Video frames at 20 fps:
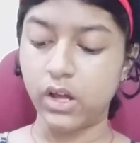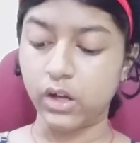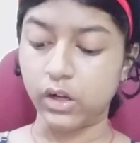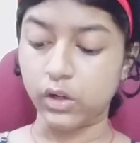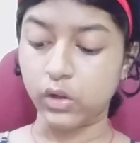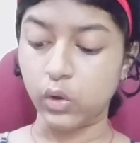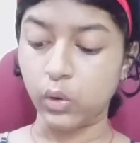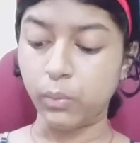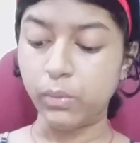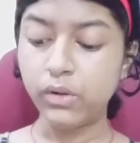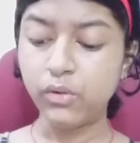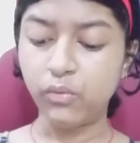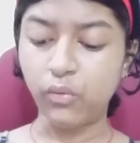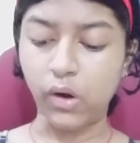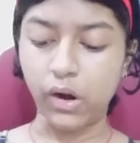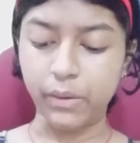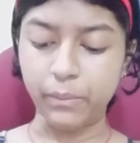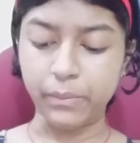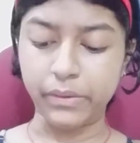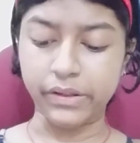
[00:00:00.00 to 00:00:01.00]
Global
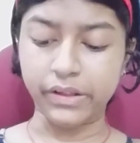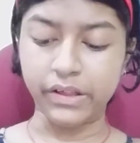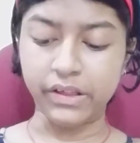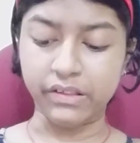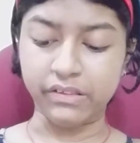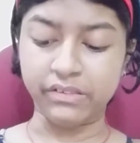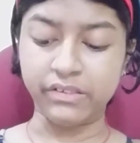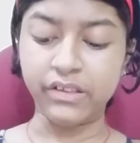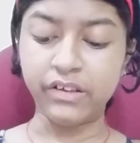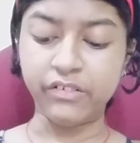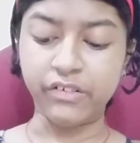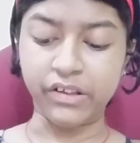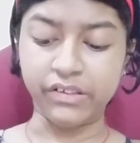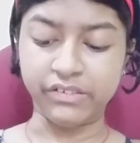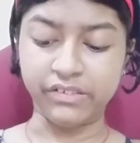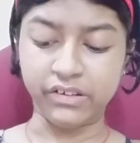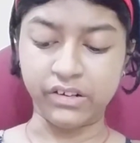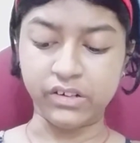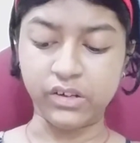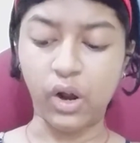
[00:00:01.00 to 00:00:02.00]
warming is the
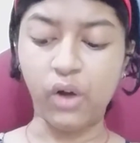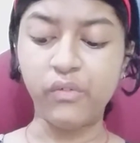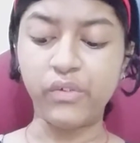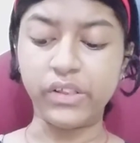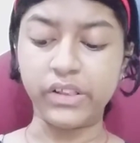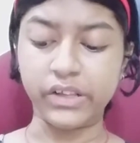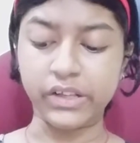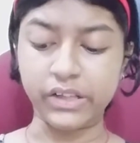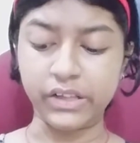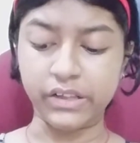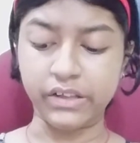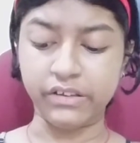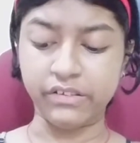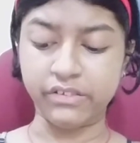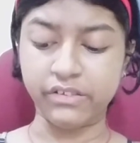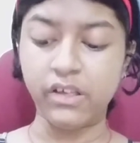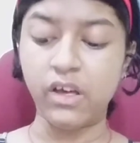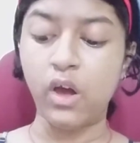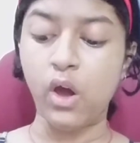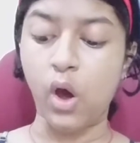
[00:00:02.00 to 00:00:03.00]
result of increase
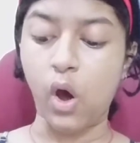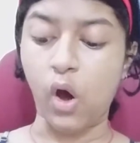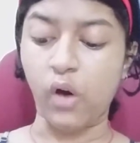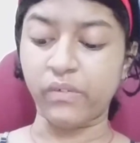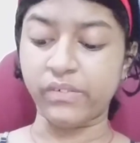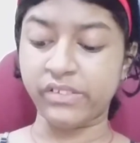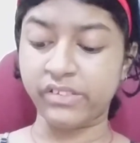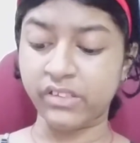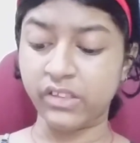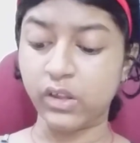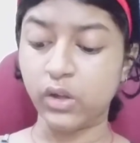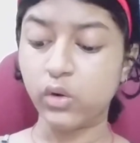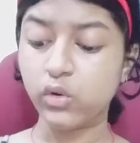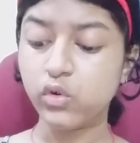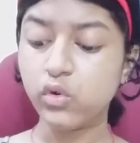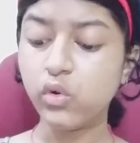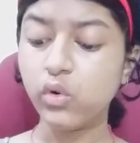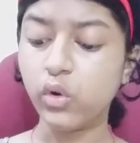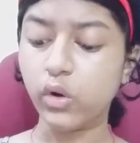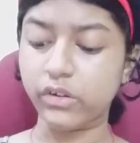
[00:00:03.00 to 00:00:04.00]
of
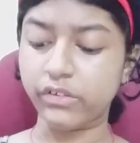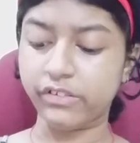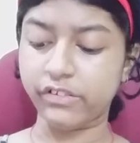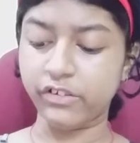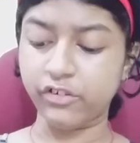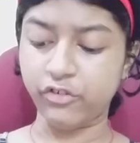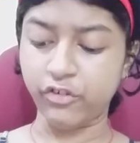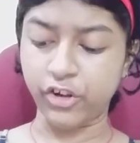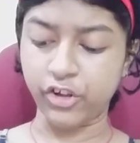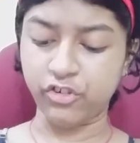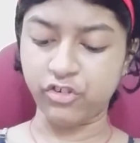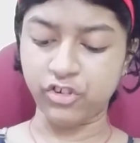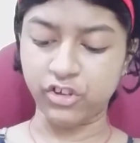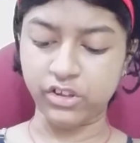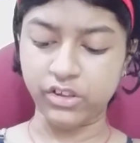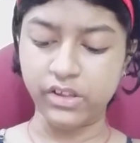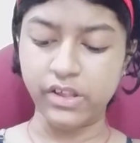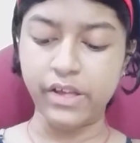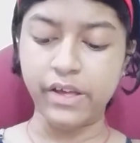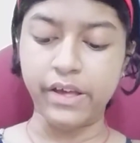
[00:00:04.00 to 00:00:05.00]
CO2
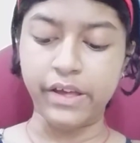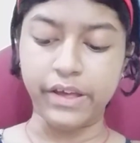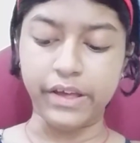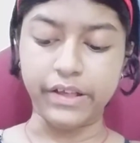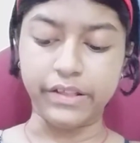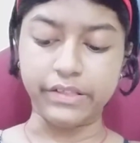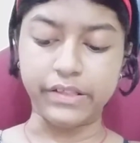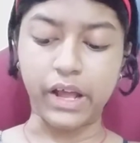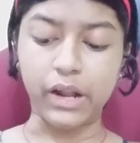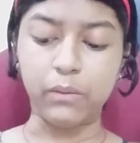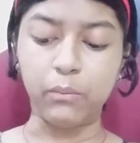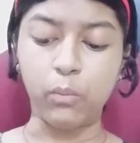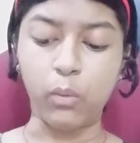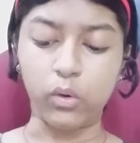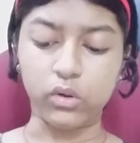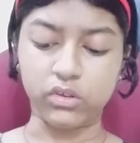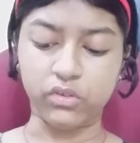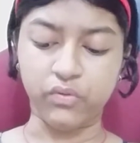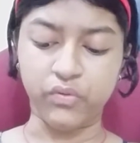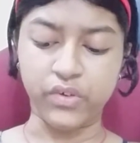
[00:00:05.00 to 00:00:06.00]
concentration in the
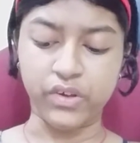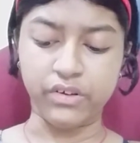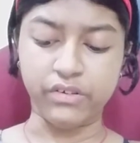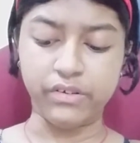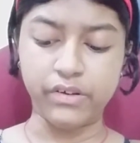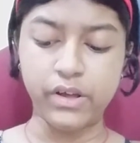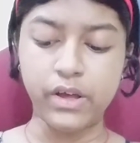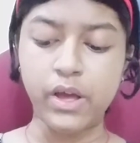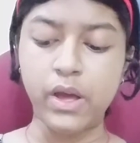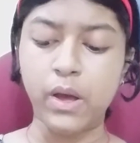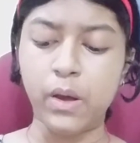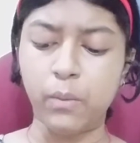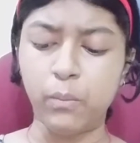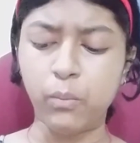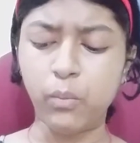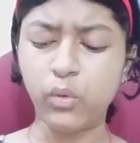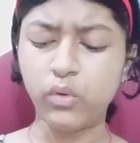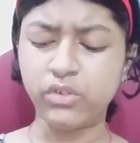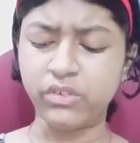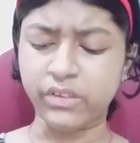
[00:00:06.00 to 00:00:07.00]
atmosphere,
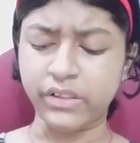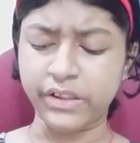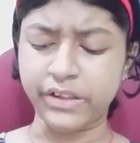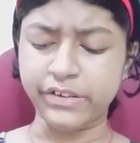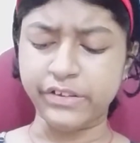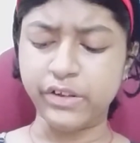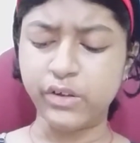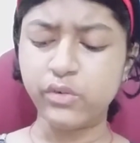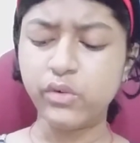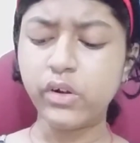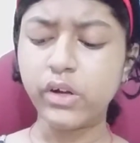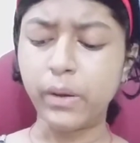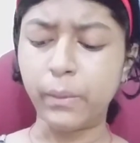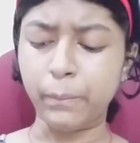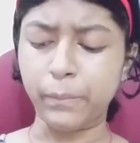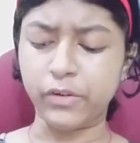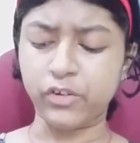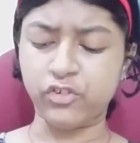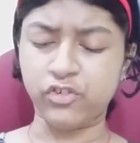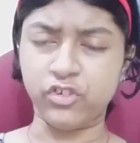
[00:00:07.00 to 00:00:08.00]
mostly due to
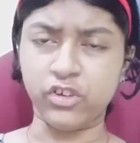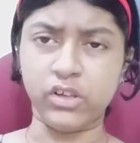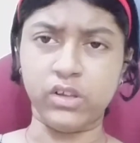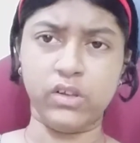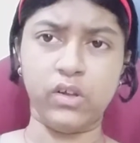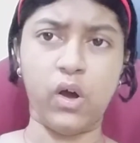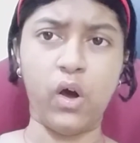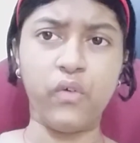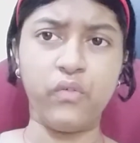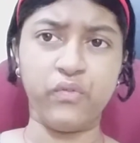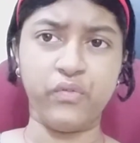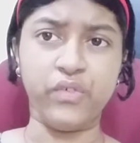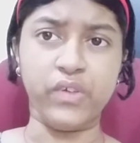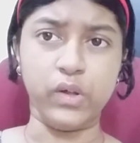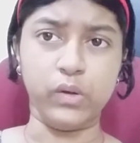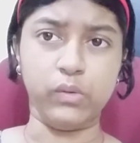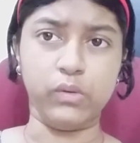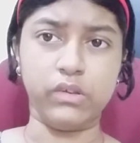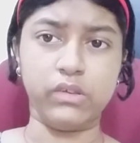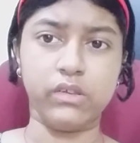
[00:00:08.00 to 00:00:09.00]
combustion of
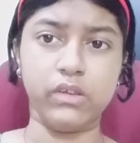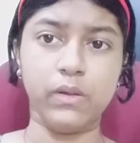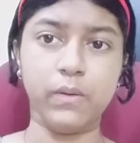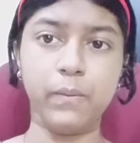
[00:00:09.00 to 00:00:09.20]
fuels.